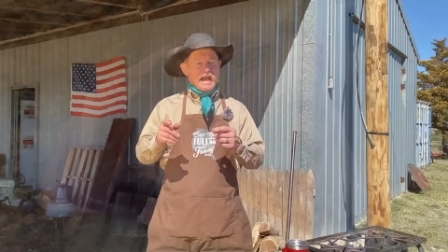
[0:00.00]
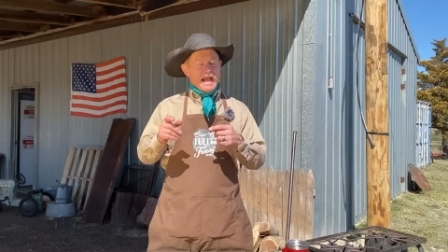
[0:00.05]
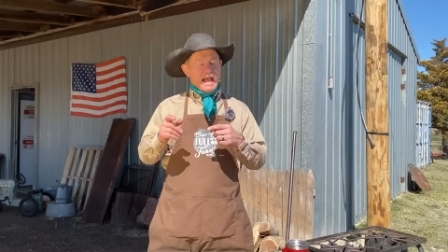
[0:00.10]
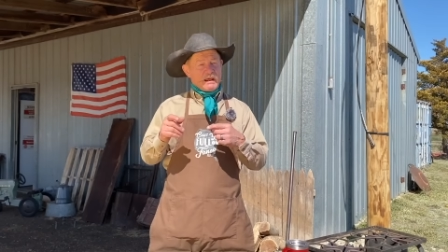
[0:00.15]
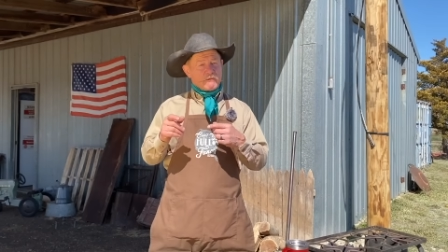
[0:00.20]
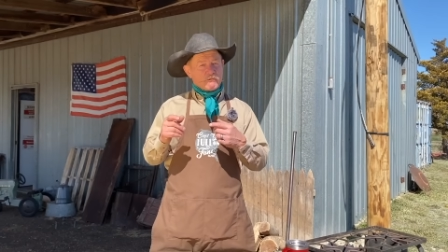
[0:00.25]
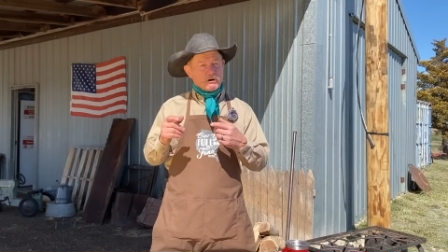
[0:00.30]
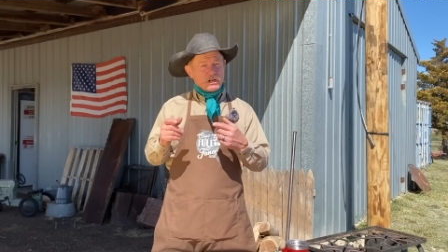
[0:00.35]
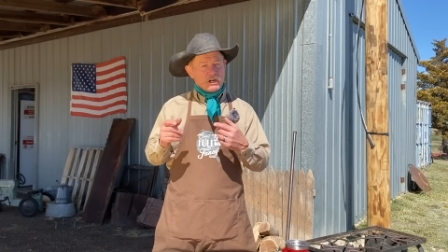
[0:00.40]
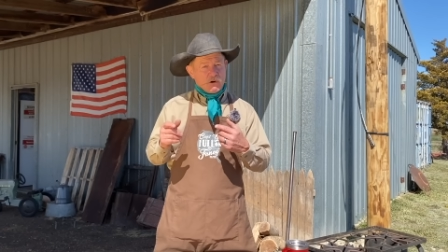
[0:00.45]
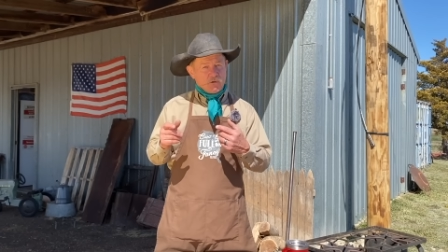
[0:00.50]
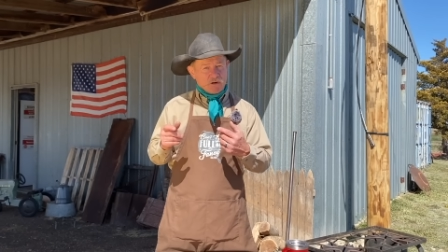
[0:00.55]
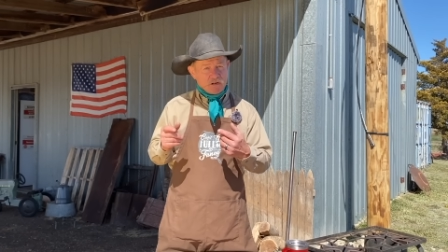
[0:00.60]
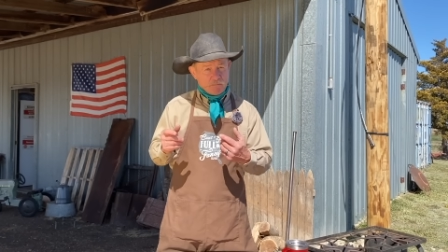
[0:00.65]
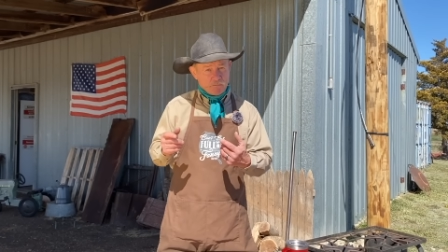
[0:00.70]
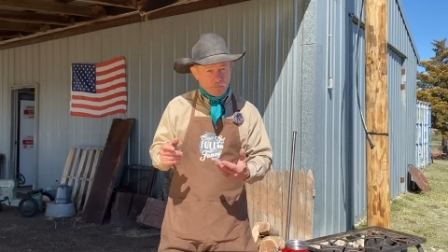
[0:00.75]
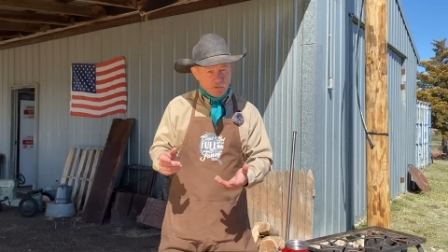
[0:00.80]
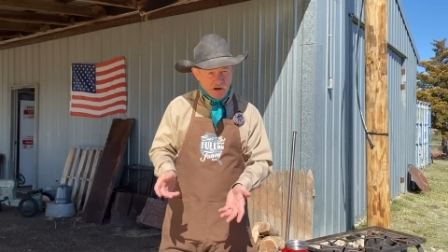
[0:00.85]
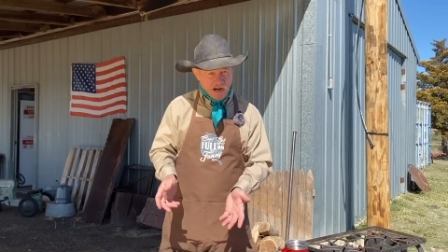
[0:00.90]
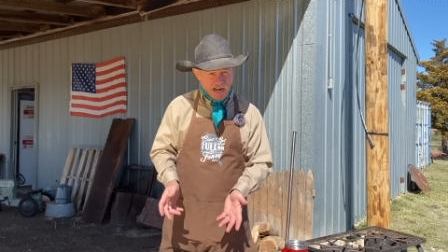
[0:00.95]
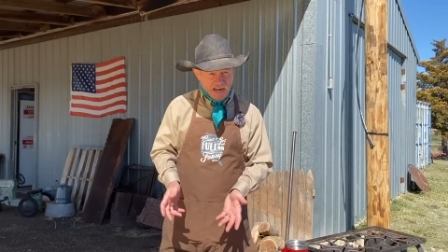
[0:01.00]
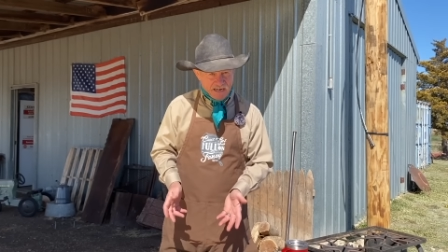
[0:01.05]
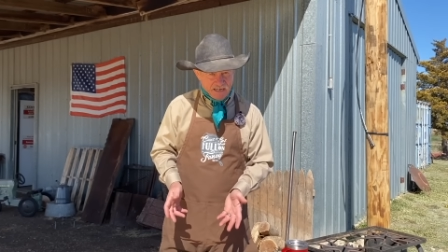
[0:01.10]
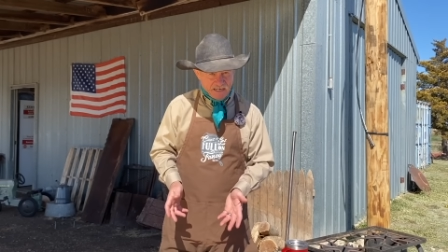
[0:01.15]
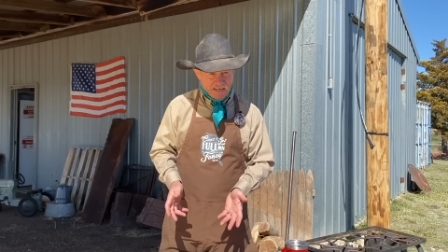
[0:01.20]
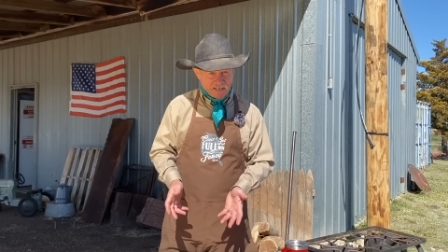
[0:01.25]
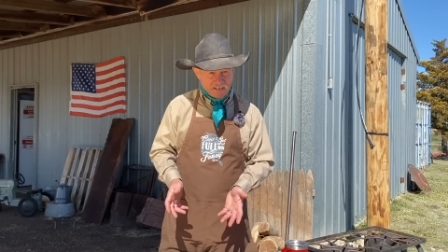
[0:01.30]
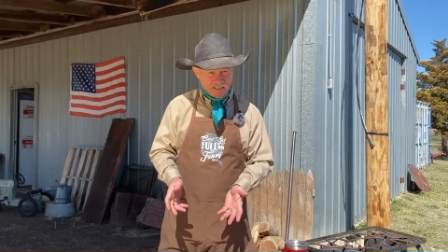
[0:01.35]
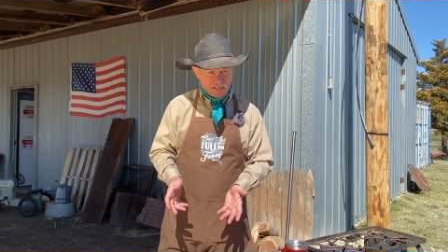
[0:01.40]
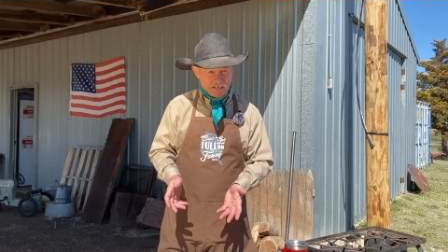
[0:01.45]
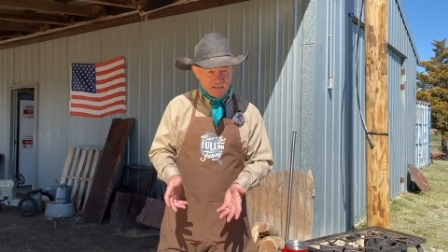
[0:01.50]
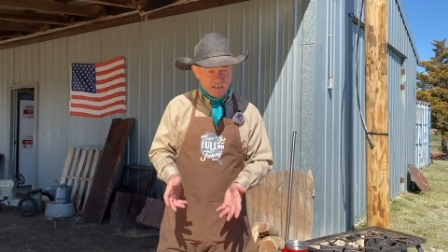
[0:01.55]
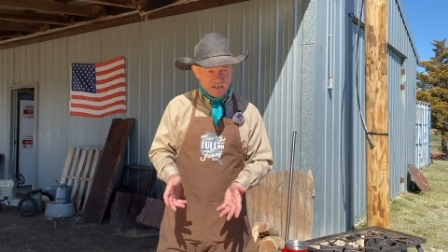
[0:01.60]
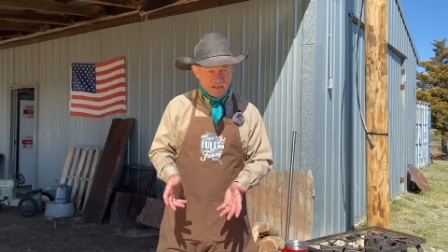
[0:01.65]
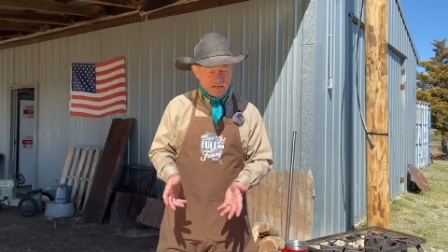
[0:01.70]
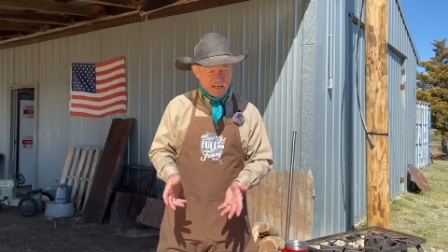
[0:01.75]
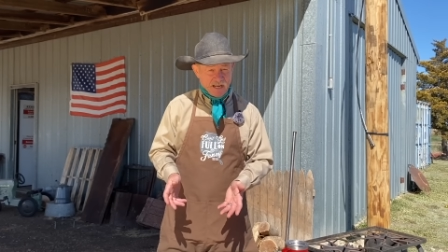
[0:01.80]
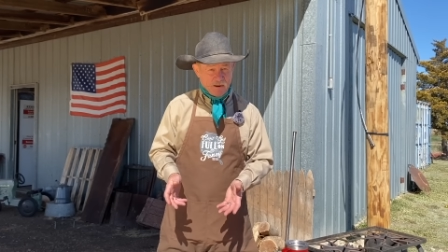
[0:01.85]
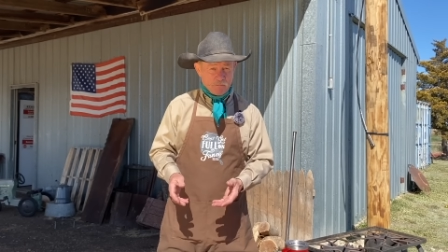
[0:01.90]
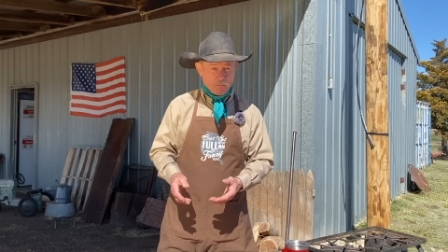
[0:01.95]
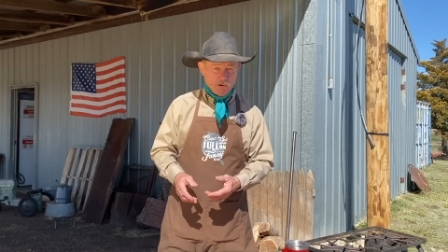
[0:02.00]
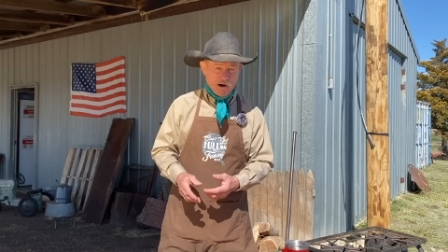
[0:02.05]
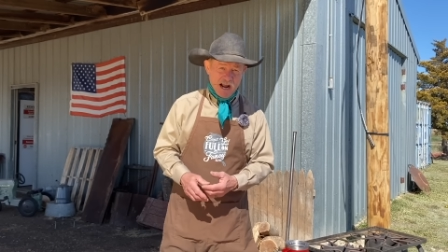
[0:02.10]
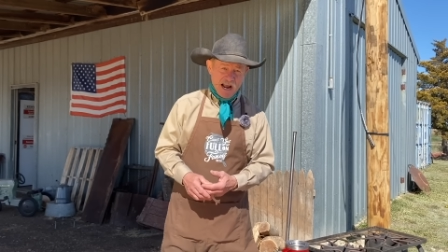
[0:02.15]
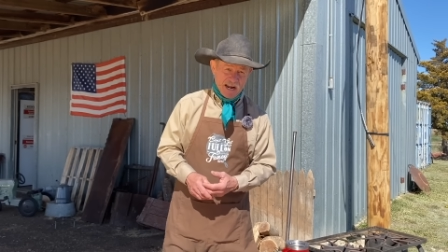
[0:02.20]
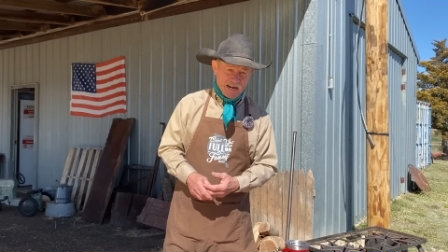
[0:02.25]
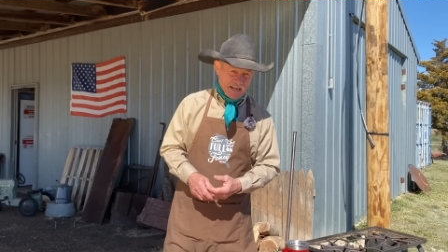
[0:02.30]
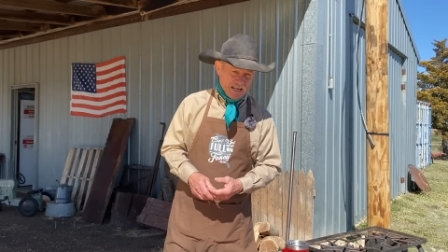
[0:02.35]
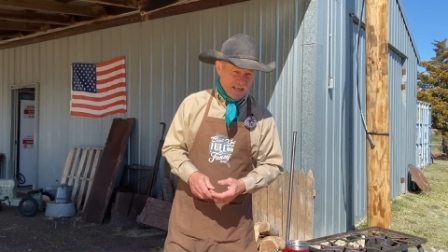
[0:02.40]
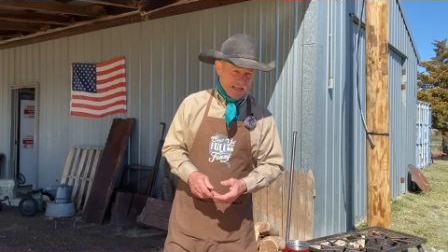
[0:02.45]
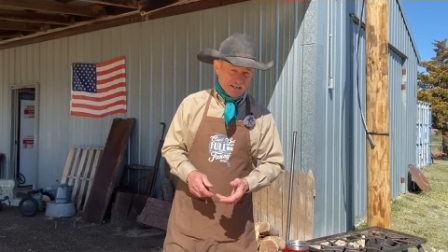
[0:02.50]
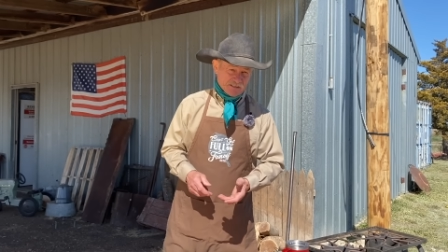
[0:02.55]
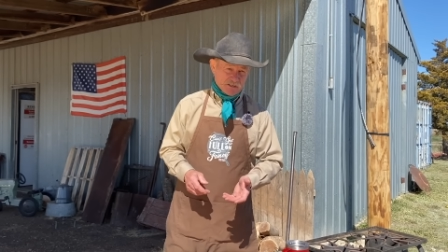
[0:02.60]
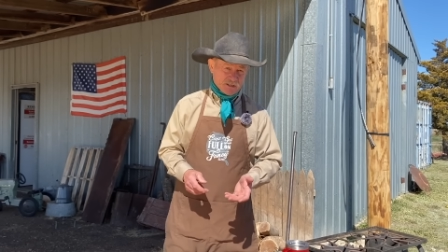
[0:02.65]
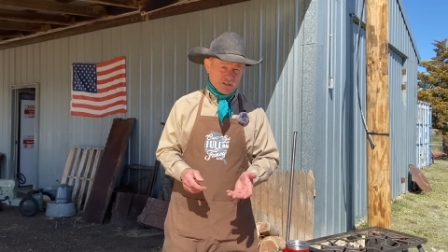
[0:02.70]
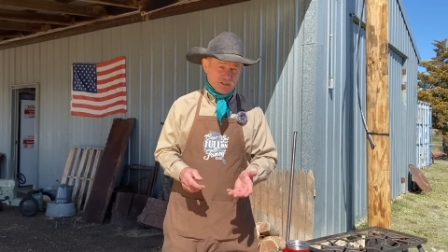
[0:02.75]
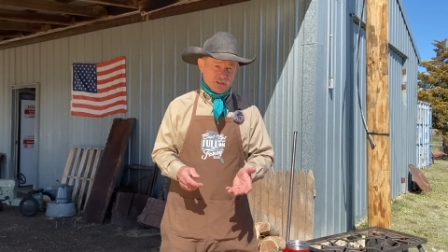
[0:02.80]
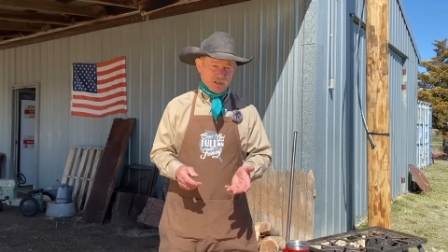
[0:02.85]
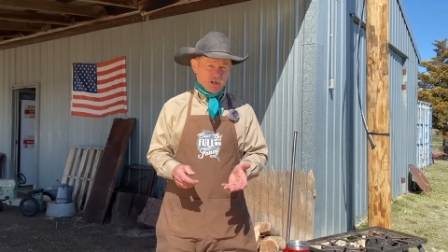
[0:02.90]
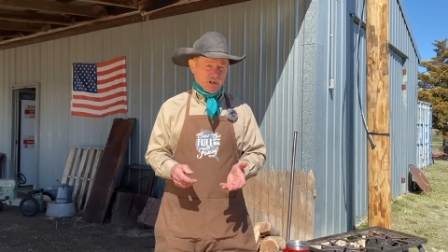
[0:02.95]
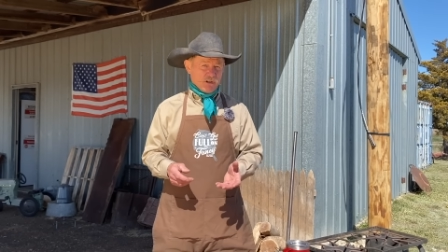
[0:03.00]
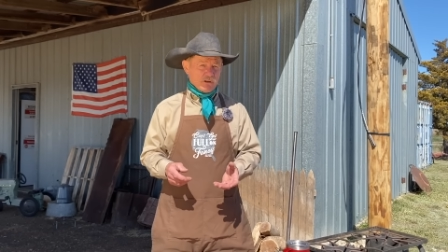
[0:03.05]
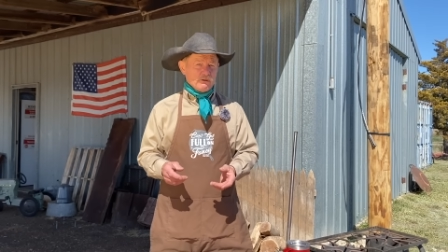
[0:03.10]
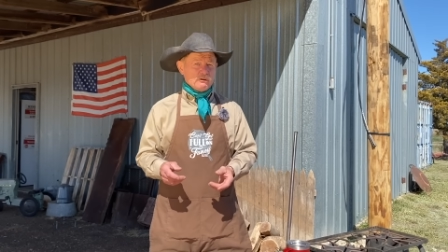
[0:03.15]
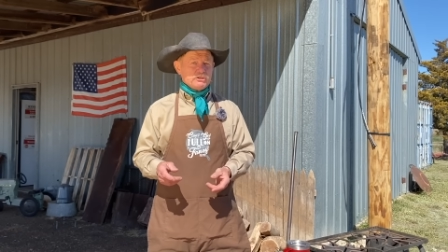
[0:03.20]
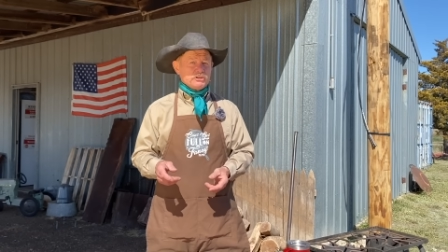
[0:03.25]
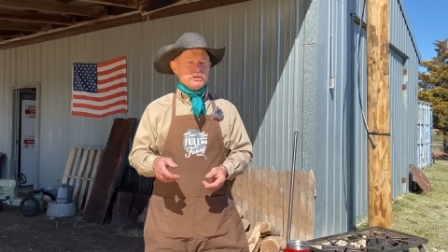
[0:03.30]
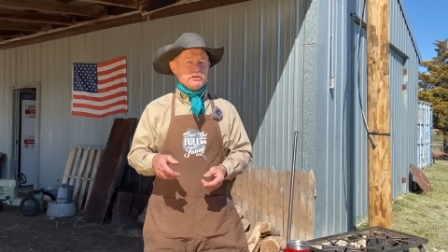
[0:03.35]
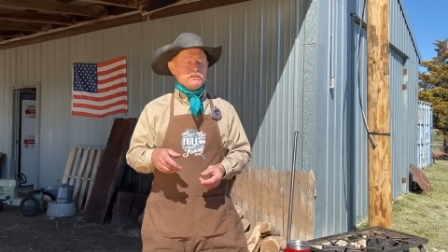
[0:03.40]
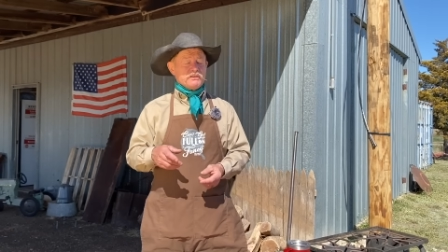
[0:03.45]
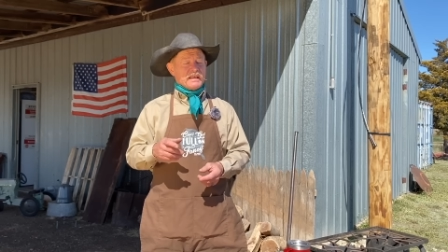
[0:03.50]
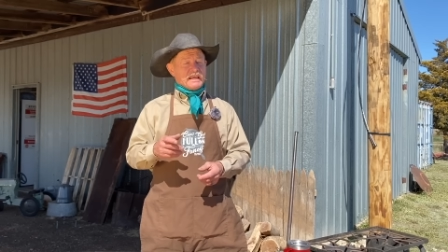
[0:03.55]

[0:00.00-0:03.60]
and we're gonna brine it. Now briny is a solution